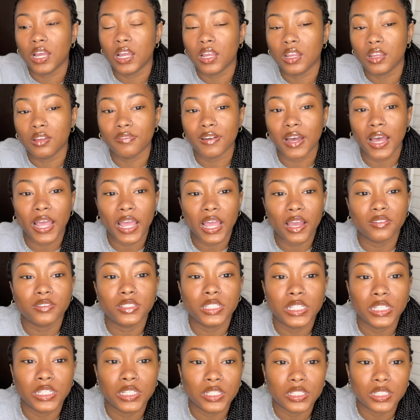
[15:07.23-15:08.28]
if I have
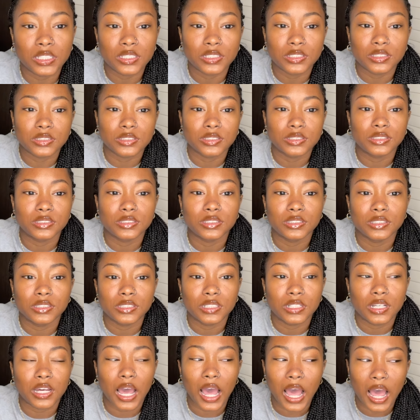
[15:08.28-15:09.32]
kids,
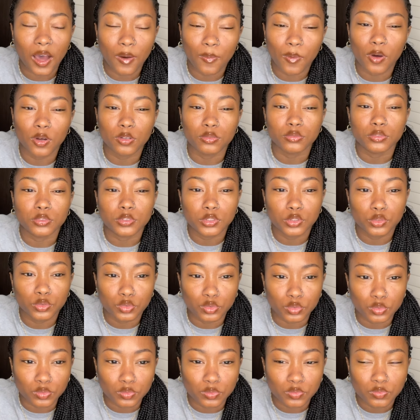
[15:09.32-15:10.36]
I want
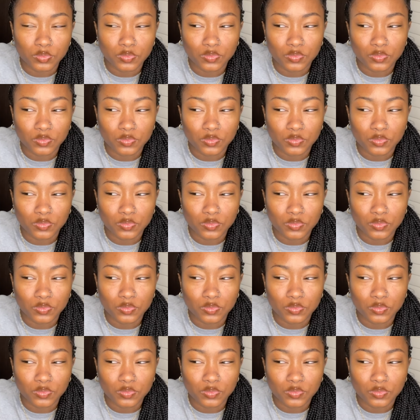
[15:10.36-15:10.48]
two,